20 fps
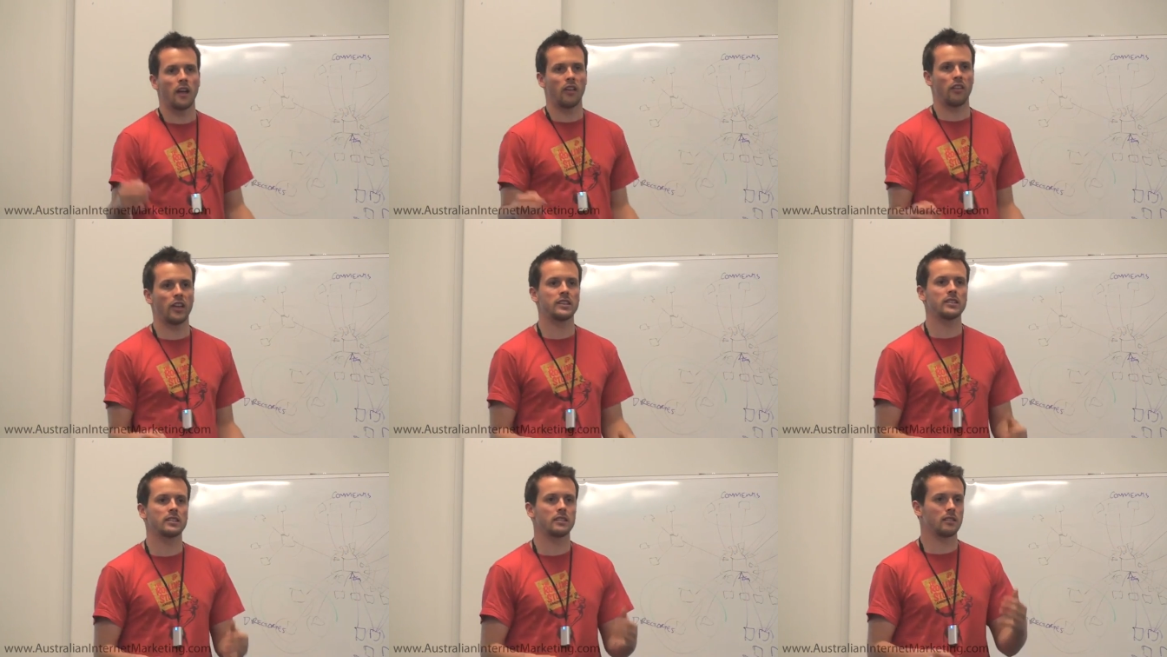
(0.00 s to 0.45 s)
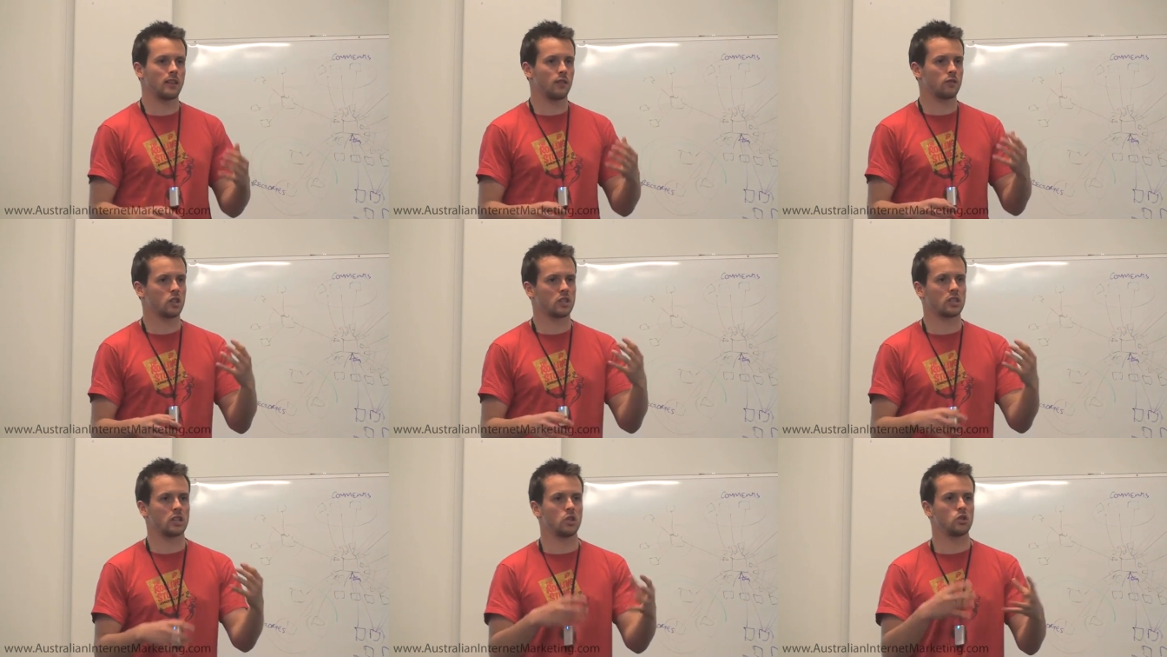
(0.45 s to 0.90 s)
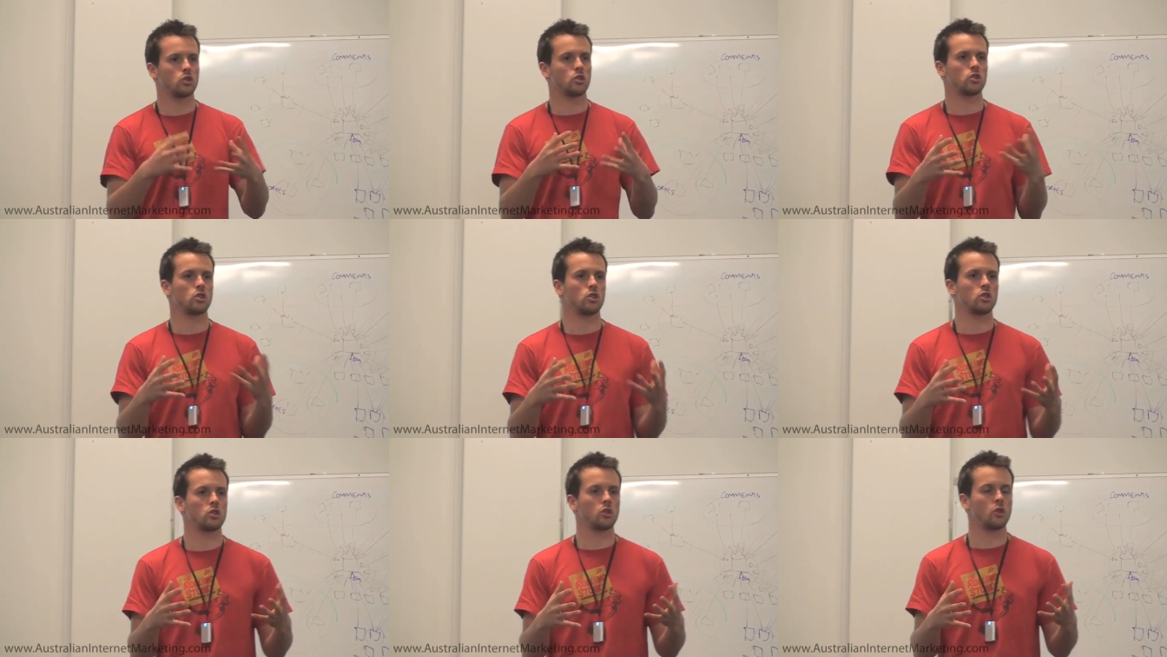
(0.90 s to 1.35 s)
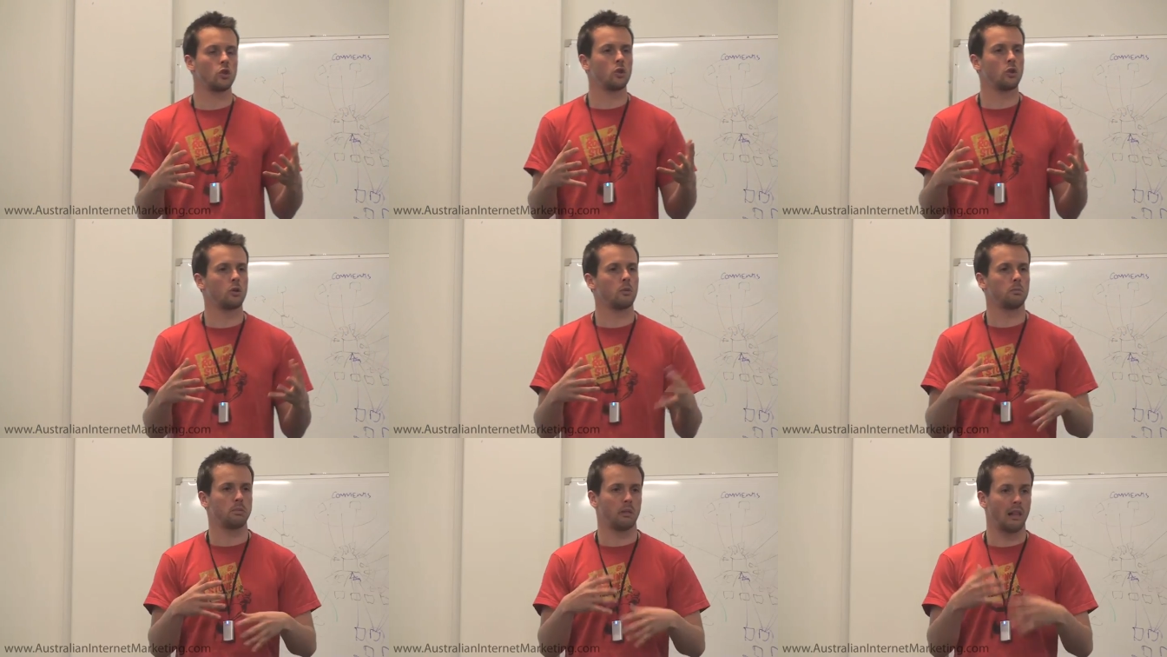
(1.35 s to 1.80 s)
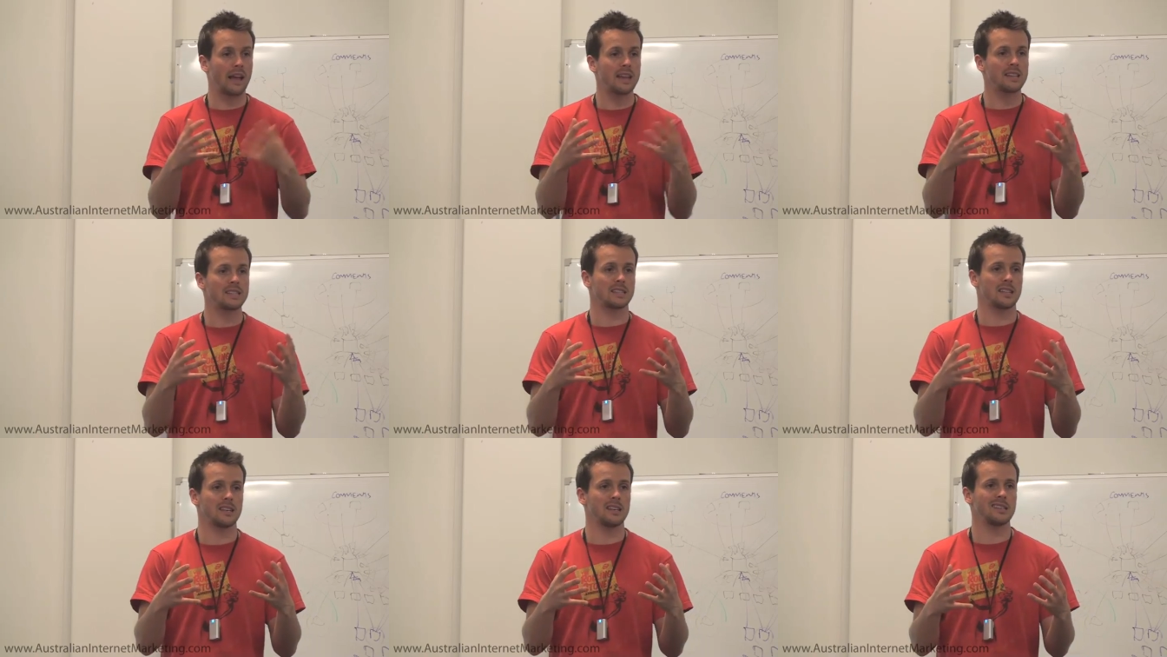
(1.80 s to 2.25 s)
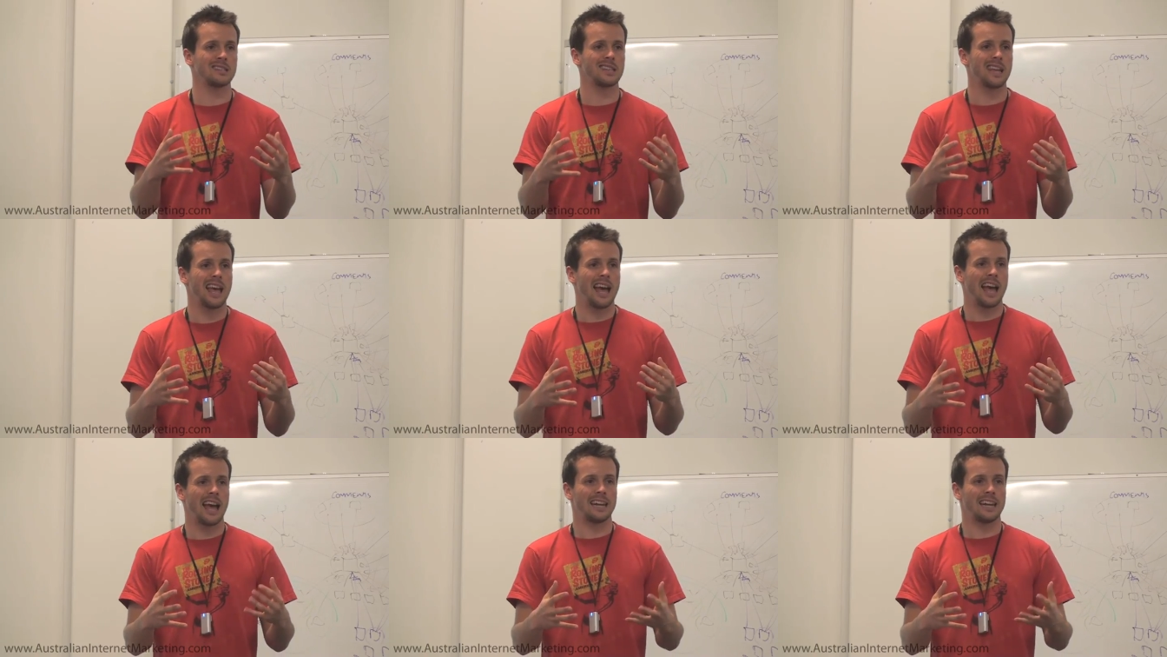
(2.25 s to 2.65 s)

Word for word: And then they've just introduced Google Places,